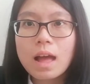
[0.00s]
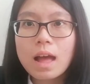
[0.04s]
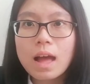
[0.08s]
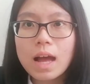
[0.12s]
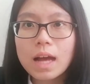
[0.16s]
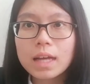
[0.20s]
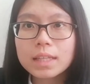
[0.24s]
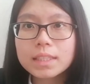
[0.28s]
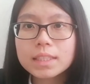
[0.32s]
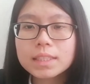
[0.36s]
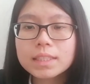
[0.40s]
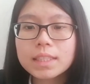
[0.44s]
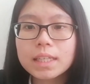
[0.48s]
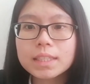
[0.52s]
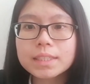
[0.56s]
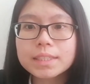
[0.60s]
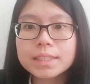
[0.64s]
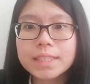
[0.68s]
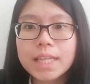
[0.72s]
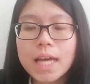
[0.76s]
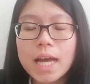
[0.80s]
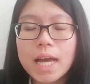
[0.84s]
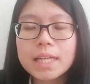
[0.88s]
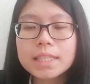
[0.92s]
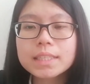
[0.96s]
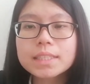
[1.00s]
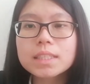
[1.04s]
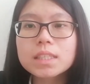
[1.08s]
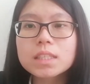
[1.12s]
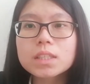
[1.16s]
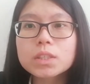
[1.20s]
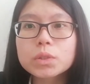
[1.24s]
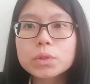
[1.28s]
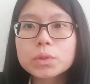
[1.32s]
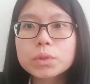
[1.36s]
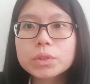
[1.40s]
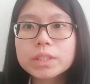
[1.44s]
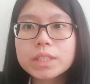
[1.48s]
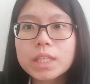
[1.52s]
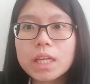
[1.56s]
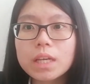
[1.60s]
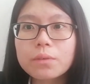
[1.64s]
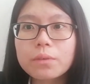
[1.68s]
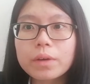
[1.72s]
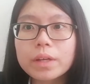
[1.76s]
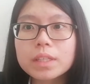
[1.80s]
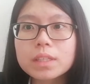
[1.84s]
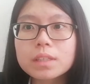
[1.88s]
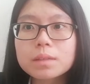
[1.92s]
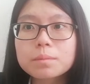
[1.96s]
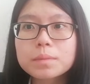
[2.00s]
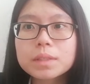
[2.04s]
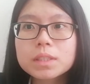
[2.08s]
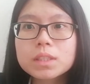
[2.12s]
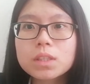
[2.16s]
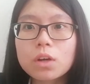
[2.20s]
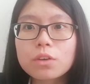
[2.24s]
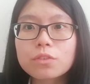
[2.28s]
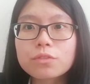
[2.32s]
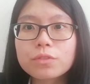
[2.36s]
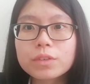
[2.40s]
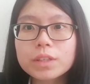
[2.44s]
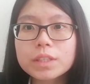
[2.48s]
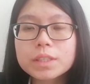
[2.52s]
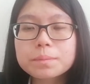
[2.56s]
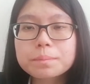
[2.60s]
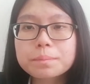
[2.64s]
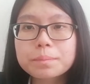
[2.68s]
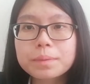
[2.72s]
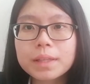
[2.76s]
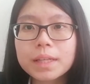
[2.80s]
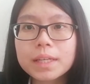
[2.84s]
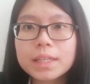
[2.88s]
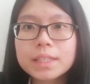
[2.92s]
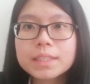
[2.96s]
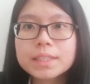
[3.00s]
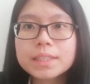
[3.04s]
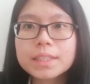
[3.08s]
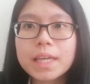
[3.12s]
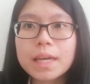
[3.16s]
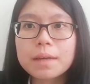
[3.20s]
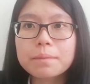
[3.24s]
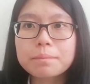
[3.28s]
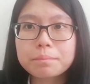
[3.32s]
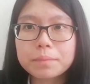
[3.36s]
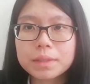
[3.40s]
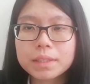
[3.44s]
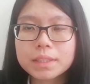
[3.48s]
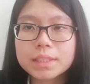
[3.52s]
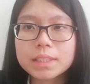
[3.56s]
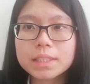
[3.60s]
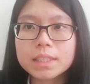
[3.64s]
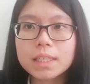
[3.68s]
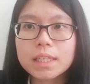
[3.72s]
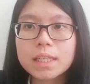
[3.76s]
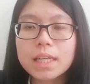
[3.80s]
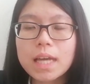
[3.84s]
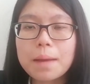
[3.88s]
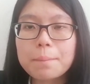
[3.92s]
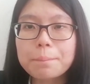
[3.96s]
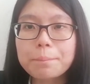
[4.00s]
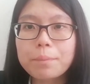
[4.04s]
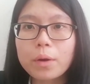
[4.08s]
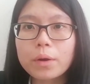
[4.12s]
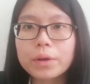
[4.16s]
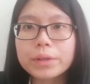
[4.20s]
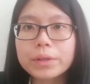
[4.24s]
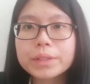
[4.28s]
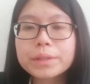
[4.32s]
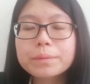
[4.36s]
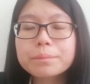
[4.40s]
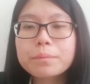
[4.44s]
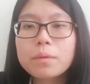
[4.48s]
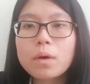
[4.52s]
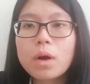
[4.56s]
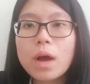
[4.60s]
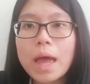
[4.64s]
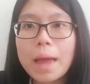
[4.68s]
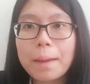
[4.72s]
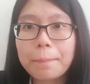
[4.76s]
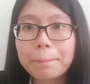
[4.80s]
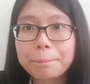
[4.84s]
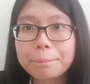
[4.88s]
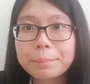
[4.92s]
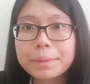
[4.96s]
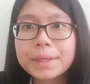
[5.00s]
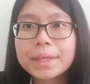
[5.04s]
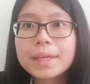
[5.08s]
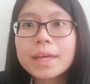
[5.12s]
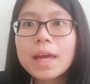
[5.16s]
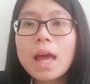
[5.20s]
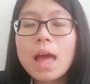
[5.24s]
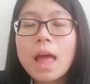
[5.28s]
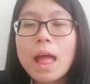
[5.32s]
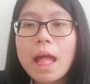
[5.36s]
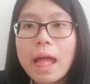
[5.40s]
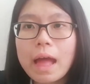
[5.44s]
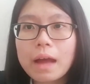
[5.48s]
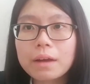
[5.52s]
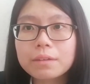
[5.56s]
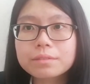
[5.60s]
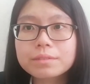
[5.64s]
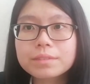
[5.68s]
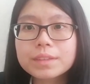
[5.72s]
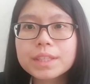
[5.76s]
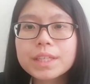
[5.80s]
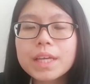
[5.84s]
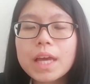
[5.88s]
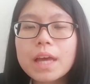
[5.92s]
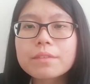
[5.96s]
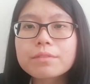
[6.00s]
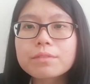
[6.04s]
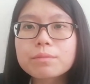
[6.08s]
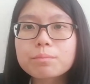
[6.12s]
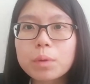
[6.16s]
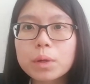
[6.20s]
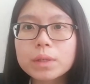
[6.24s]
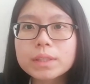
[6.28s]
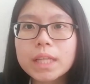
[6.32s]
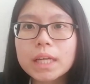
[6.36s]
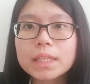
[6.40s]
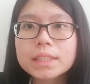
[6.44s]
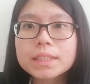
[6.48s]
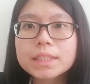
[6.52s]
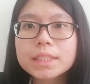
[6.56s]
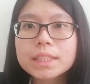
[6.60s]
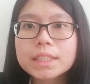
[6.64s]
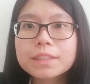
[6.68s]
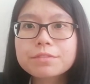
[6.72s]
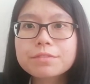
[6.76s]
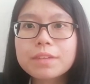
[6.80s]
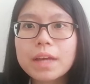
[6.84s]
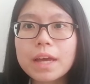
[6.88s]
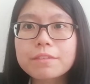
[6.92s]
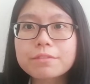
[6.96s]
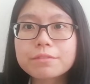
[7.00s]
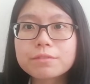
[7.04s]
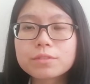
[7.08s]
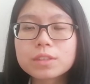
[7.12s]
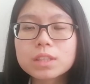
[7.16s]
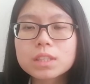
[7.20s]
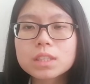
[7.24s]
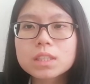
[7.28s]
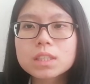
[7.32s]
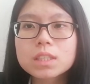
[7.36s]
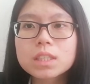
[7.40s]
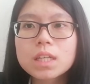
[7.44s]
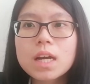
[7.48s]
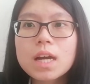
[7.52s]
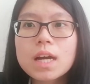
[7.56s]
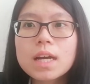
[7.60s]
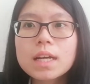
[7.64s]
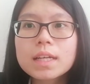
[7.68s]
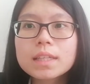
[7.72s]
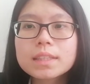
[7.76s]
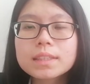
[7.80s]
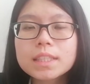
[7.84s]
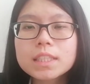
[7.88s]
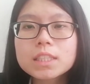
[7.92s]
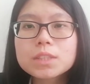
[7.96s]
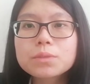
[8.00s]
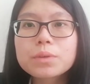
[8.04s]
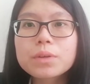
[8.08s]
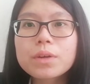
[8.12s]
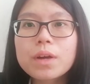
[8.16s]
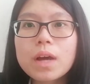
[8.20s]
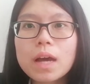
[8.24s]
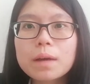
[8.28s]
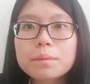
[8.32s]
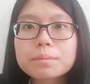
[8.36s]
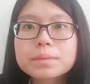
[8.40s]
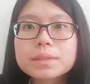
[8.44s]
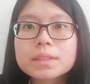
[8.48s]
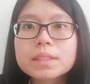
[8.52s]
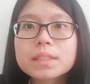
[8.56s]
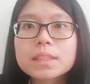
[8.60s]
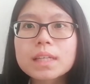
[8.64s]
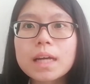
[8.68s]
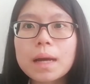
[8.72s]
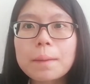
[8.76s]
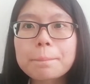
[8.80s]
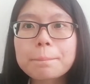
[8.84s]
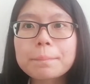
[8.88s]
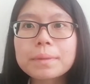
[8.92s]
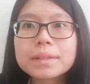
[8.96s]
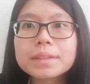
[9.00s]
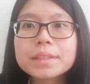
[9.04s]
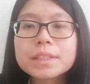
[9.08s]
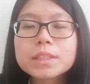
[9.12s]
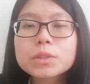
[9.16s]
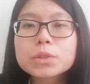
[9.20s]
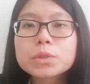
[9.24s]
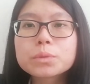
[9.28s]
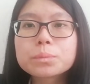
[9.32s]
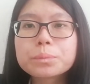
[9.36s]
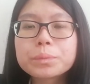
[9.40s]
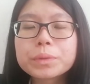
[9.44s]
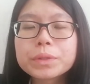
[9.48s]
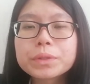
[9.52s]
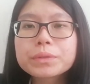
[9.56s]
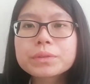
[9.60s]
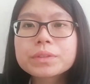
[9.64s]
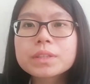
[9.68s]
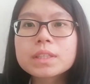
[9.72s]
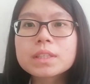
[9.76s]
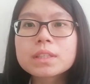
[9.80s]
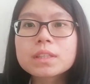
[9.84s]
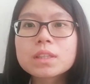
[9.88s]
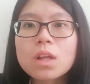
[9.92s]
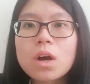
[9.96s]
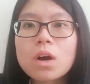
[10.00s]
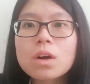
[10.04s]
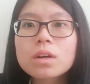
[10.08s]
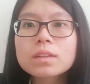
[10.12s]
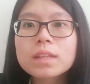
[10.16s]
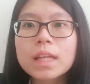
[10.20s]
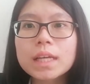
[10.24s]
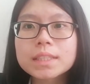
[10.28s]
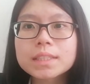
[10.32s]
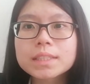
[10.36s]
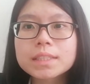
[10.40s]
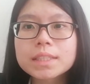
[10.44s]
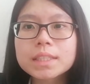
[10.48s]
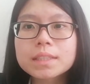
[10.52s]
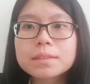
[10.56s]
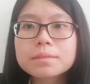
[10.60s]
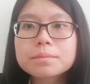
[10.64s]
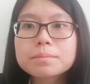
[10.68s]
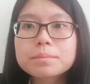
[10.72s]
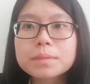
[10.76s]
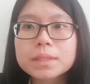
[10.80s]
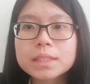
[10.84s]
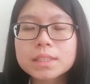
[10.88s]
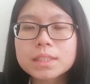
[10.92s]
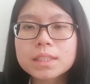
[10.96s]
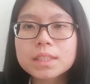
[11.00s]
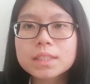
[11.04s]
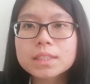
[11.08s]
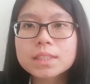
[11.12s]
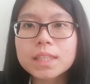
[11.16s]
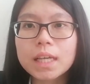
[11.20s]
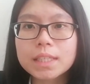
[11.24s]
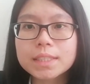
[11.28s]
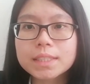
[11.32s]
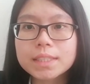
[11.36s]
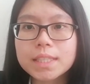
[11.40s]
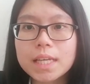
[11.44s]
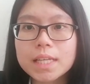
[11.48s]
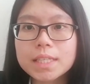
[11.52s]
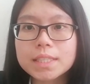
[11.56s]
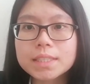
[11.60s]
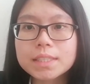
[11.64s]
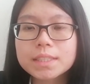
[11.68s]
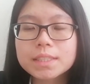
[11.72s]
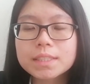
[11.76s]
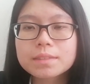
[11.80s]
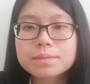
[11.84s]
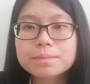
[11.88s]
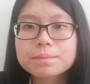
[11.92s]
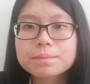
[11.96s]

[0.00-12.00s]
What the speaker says: Other than that, a good environment of workplace can make the employee more happy, healthy and productive at work. This will help the company to build a long-lasting business success.